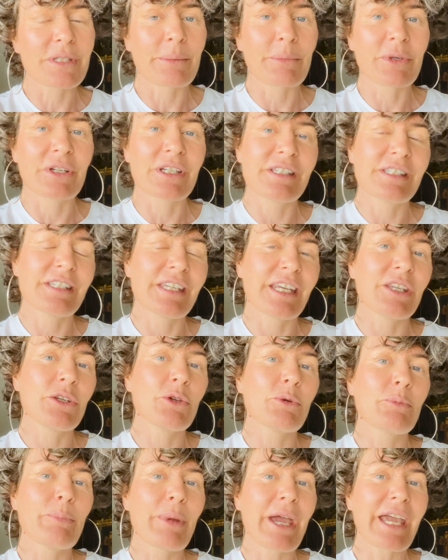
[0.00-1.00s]
I'm gonna take
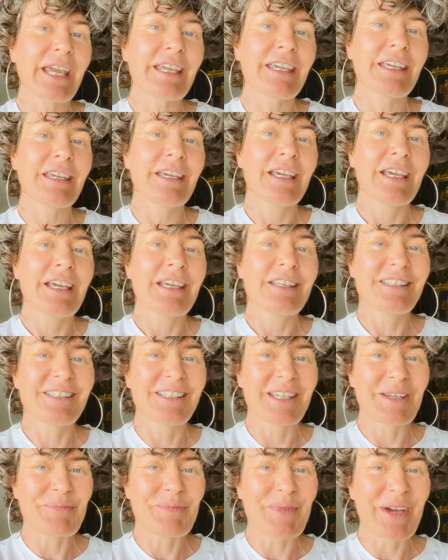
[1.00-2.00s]
you back
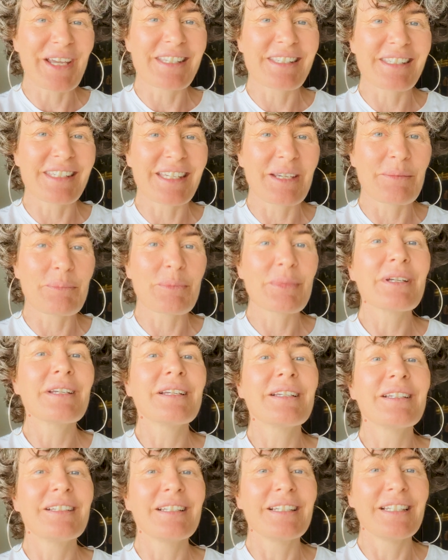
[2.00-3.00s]
step by step.
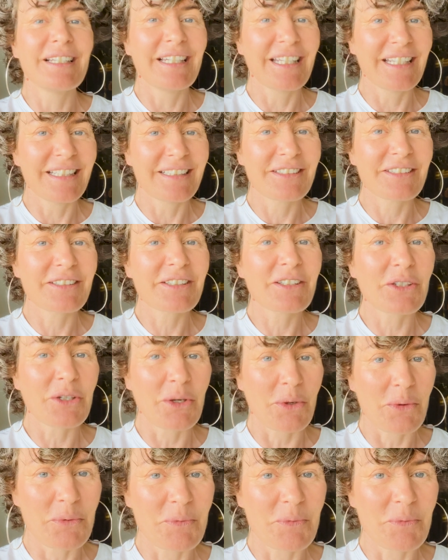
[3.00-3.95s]
Let's go.